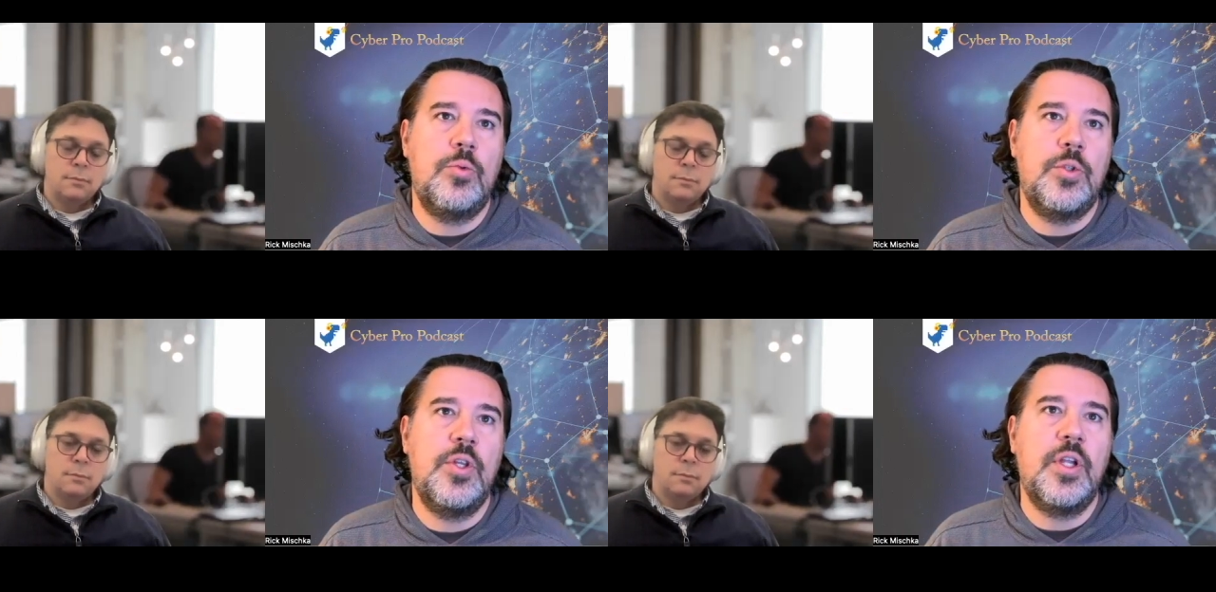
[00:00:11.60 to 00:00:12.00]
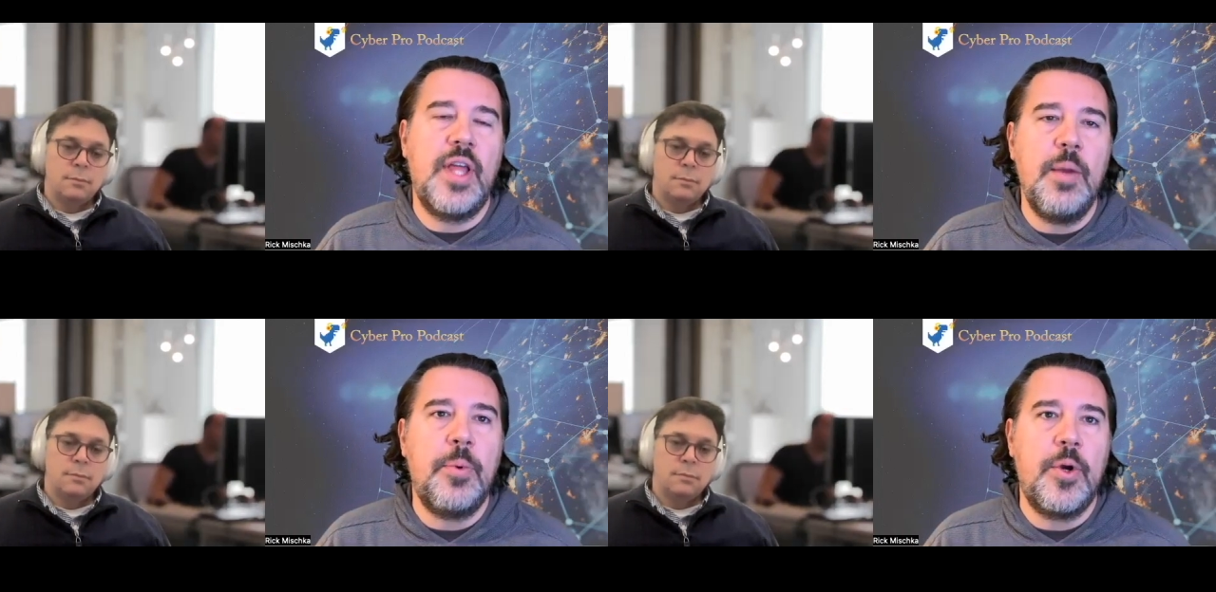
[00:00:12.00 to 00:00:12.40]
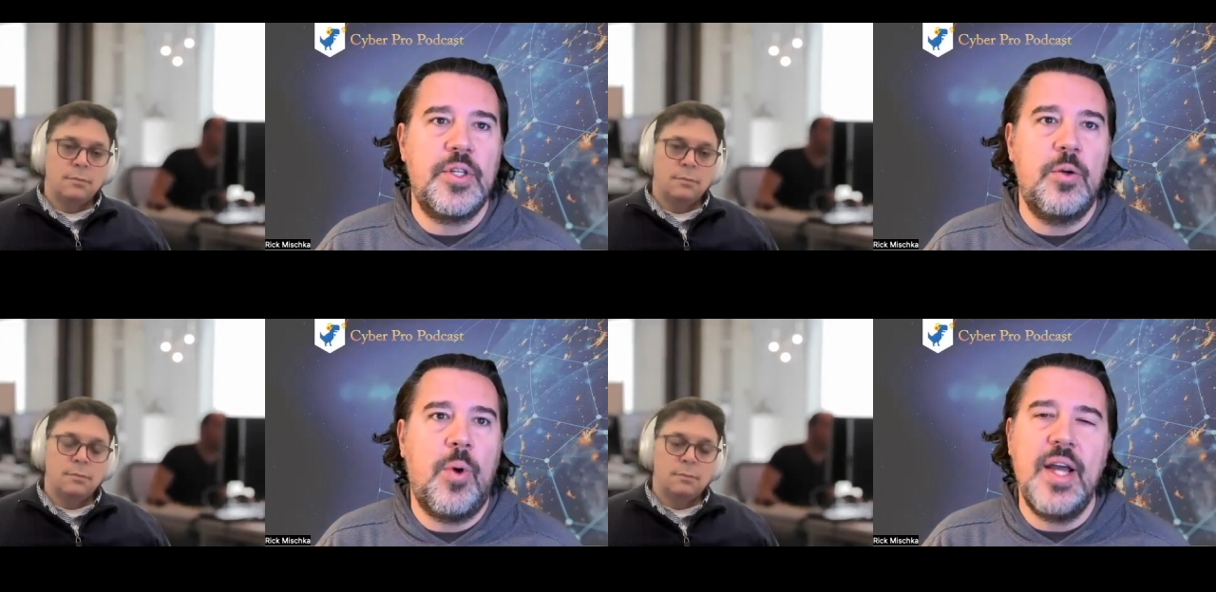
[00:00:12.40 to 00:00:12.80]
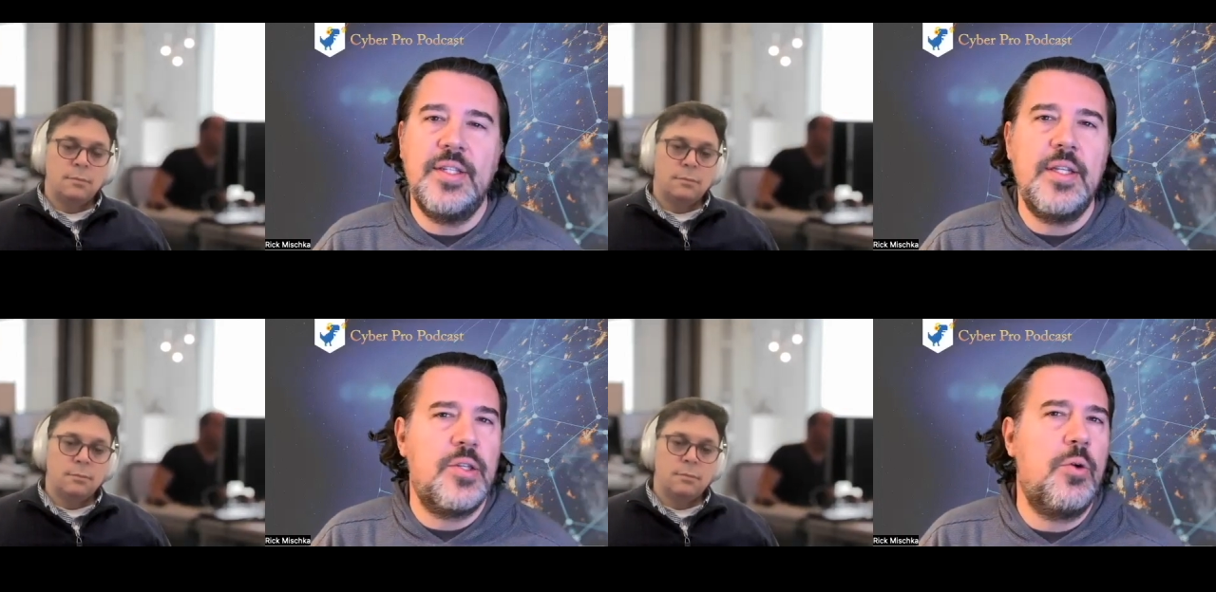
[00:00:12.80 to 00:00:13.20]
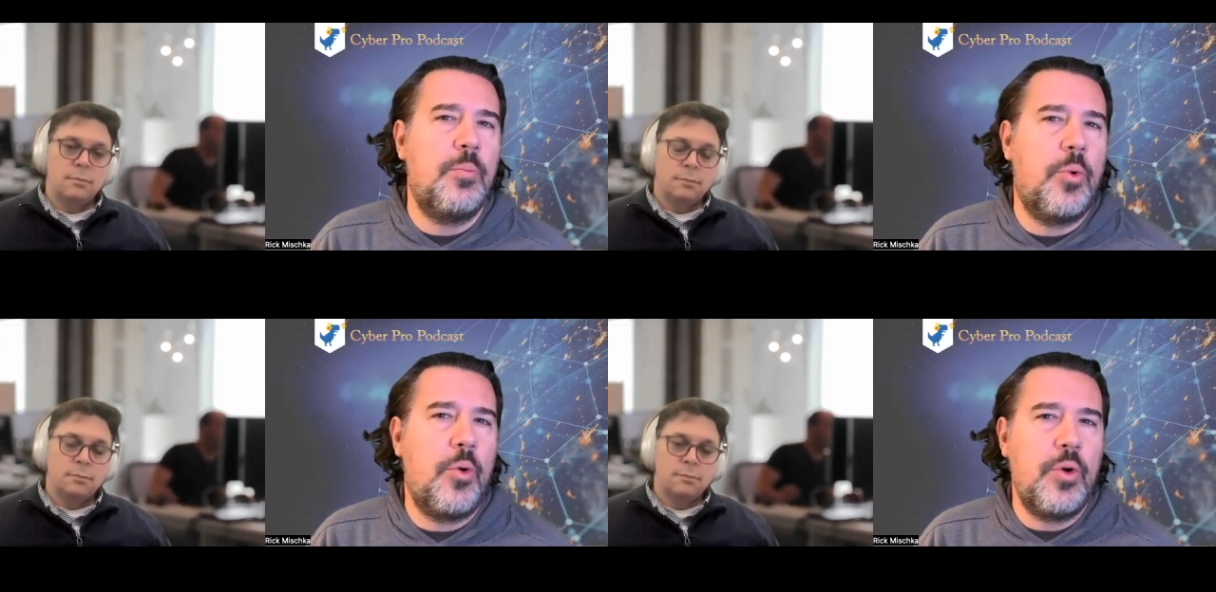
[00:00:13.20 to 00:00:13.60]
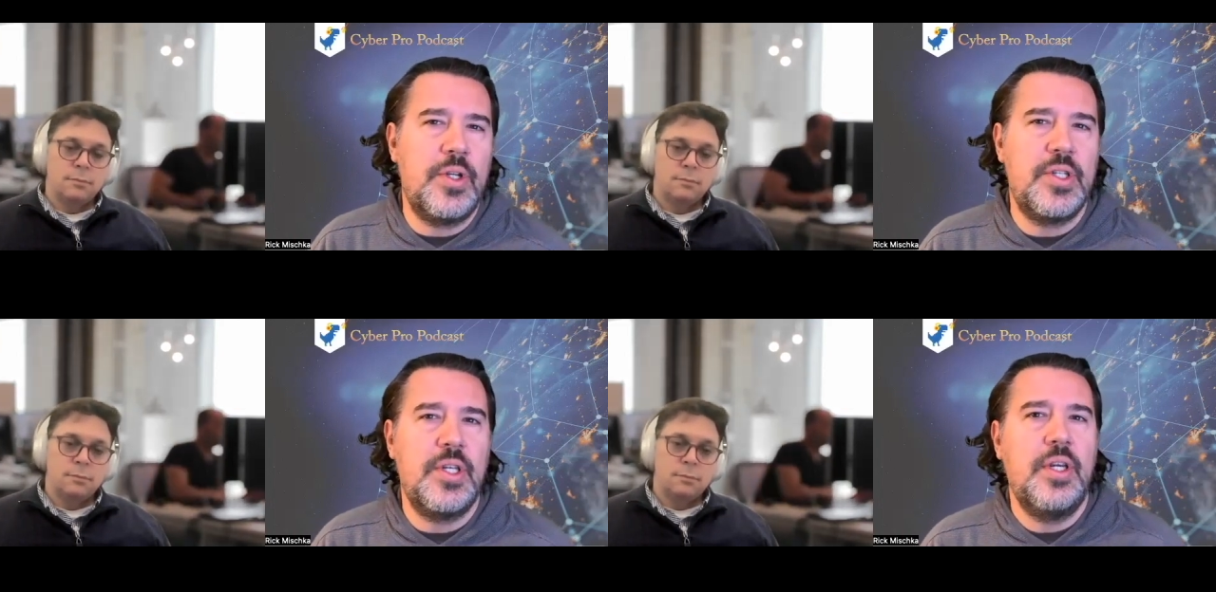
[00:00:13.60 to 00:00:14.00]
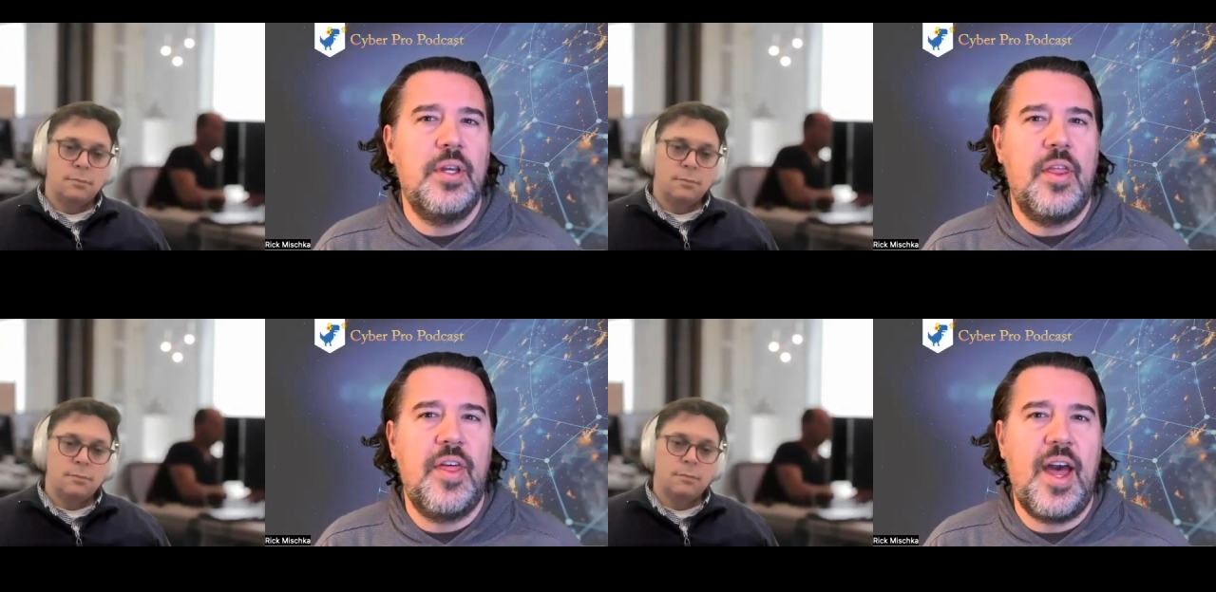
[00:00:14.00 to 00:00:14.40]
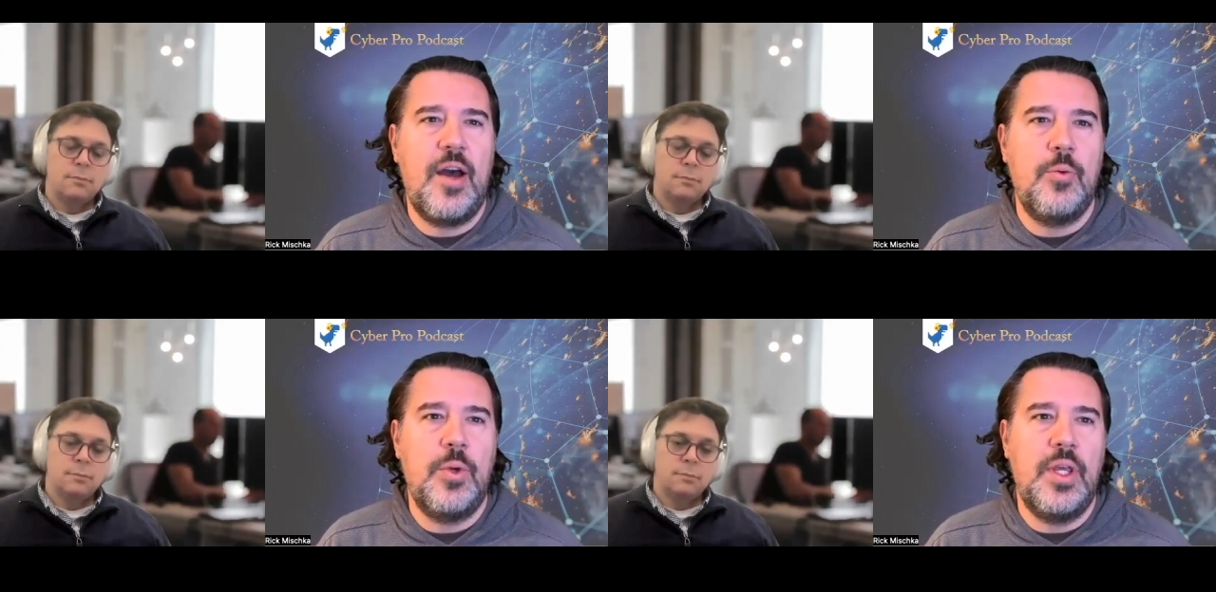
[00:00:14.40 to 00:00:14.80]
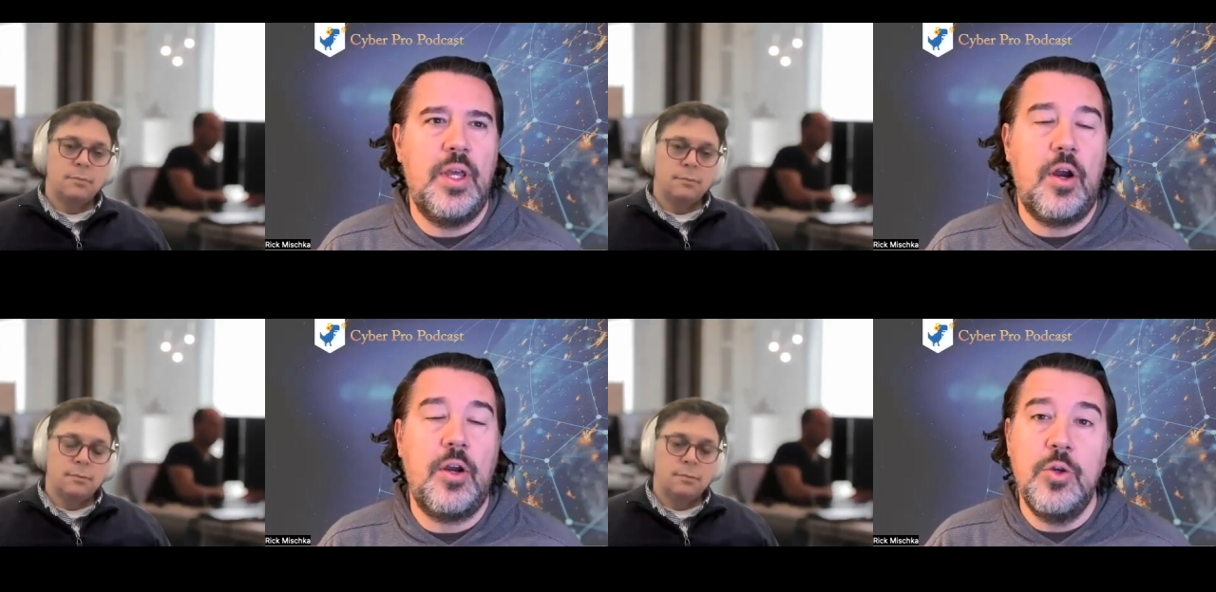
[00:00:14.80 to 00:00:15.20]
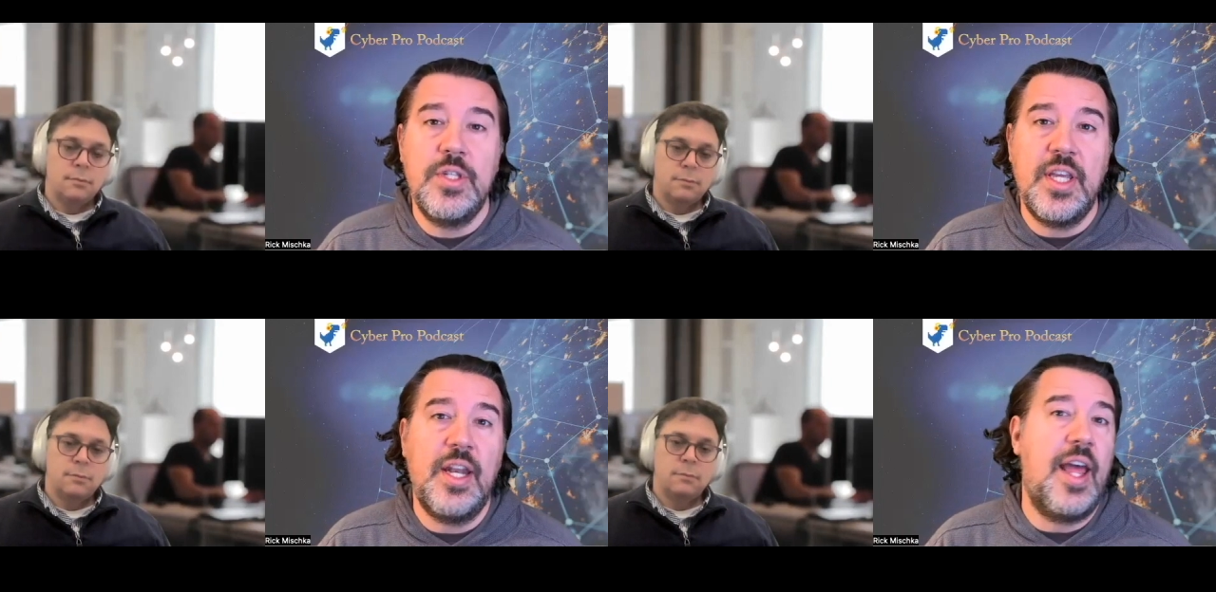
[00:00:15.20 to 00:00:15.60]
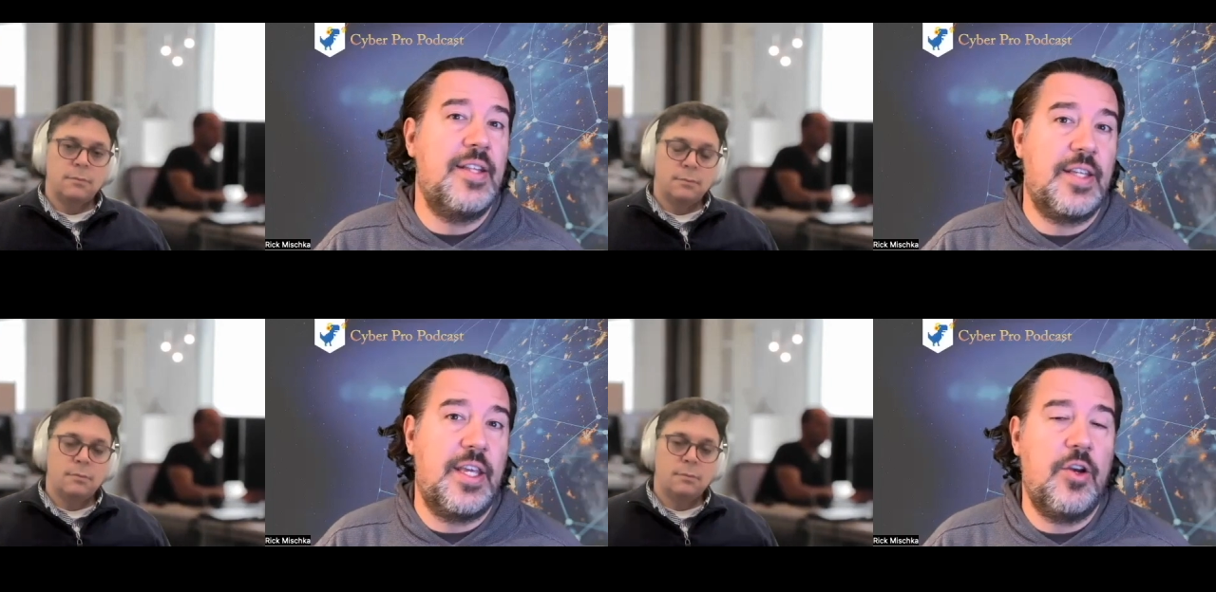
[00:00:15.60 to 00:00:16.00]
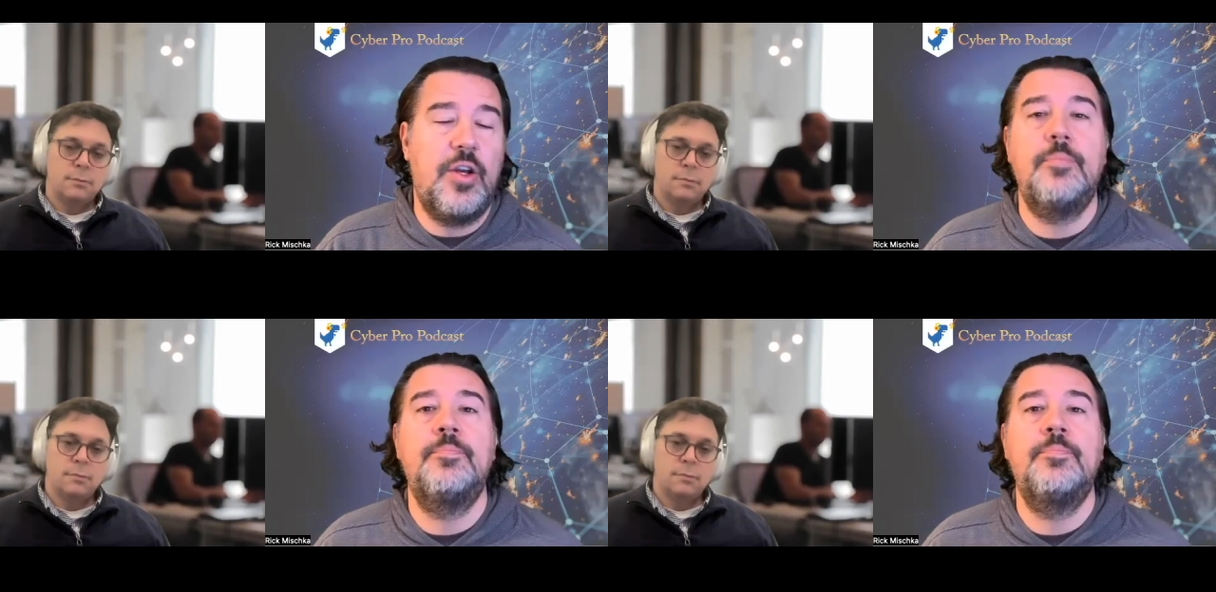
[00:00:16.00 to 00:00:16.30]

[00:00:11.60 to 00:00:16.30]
Speaker 1: to the layperson, why is it so important that we are using it and secure it?